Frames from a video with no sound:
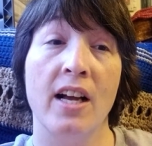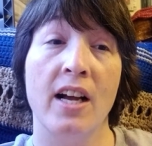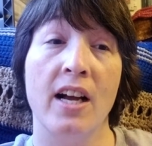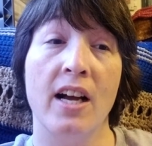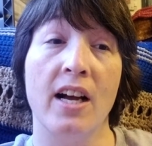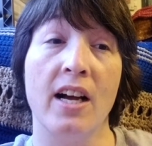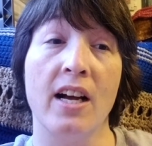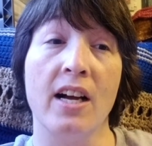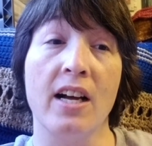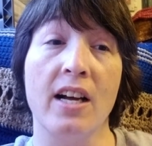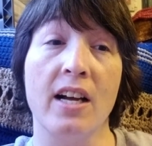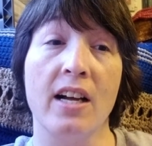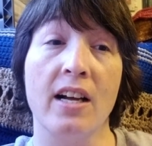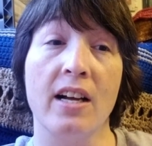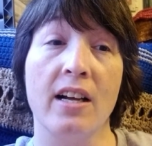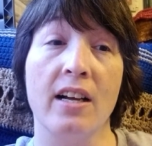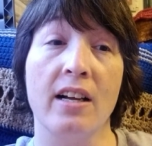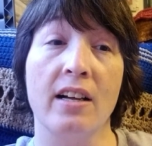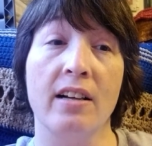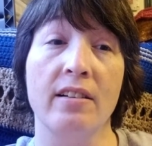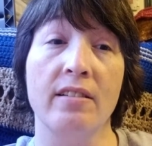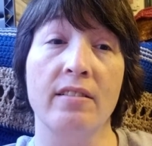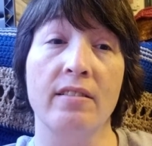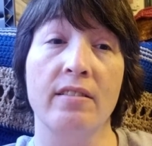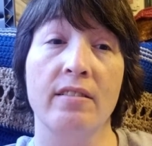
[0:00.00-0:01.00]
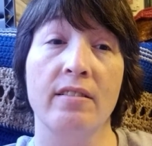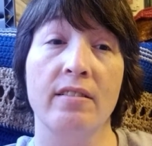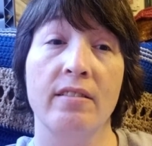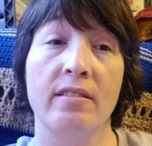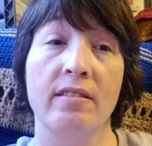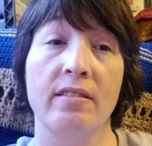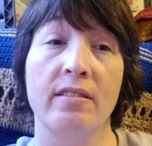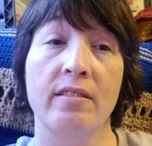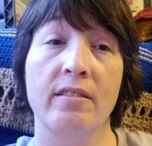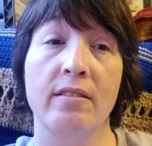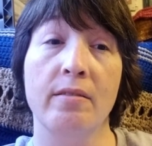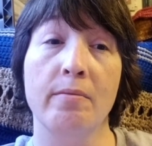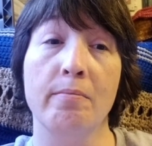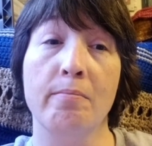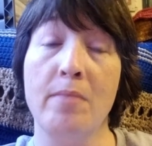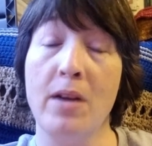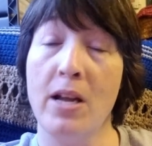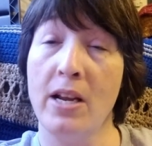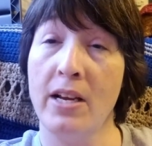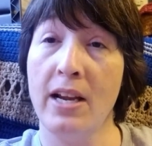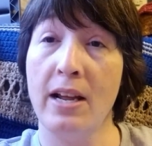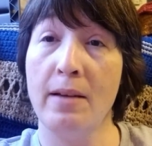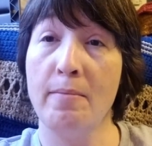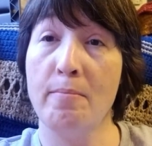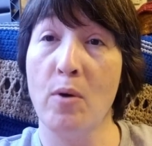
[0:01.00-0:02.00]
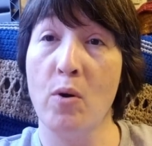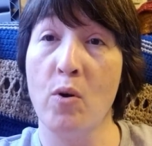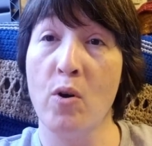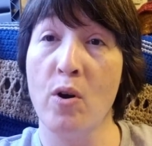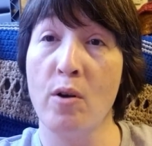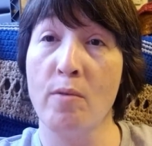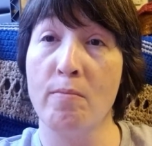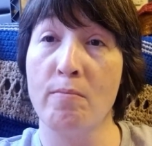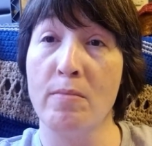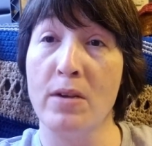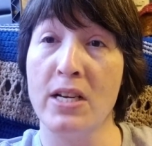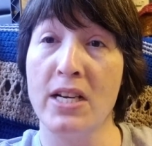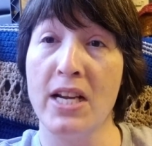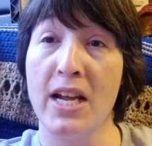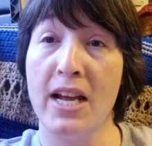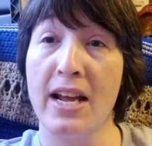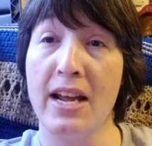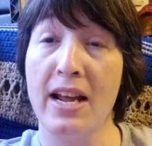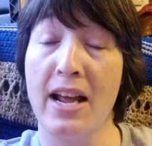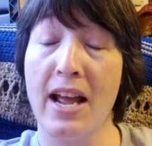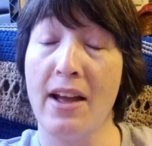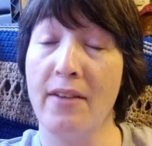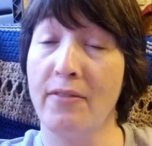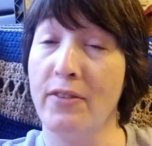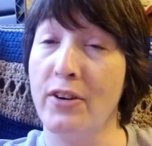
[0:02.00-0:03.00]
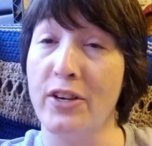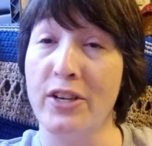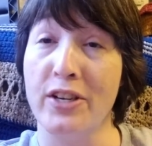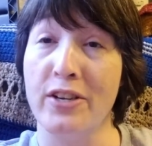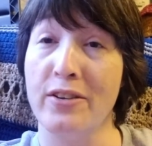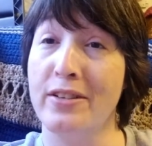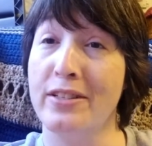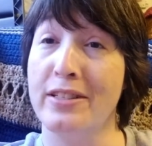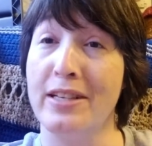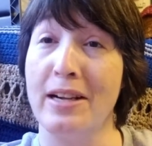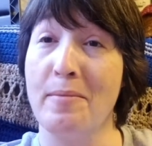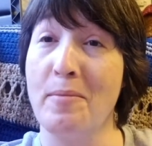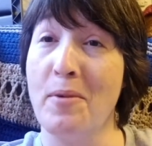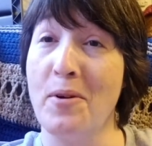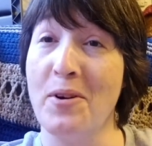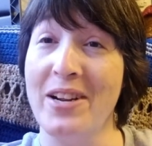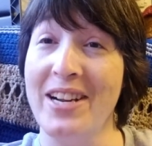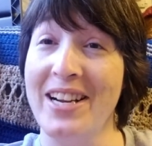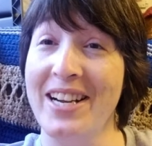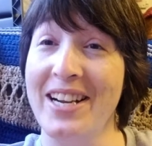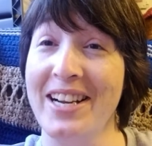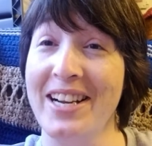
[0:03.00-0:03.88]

uh, Monday morning, Monday afternoon, it's not morning